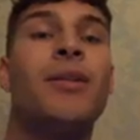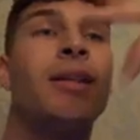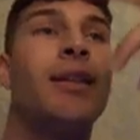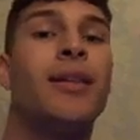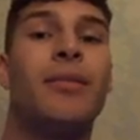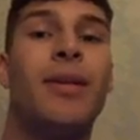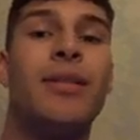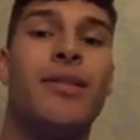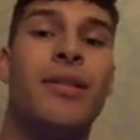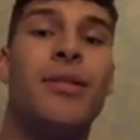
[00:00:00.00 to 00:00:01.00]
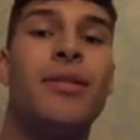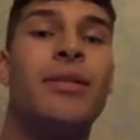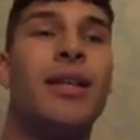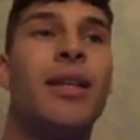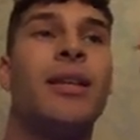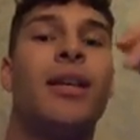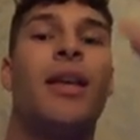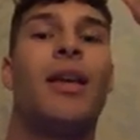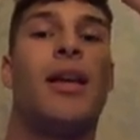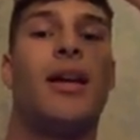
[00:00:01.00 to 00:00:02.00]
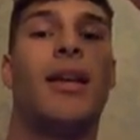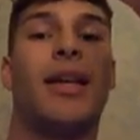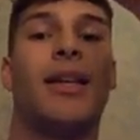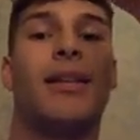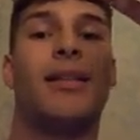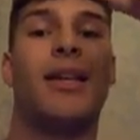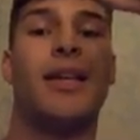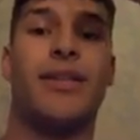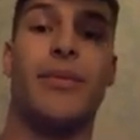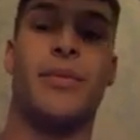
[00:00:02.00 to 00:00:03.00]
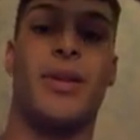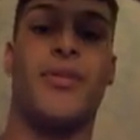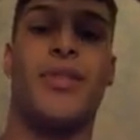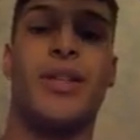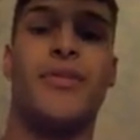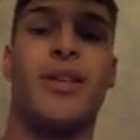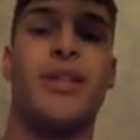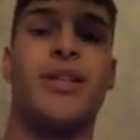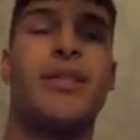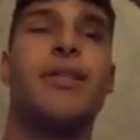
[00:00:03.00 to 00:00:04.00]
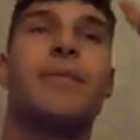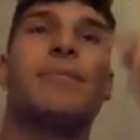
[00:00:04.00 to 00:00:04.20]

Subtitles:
I think about it all day. Like, as like one of the first verses.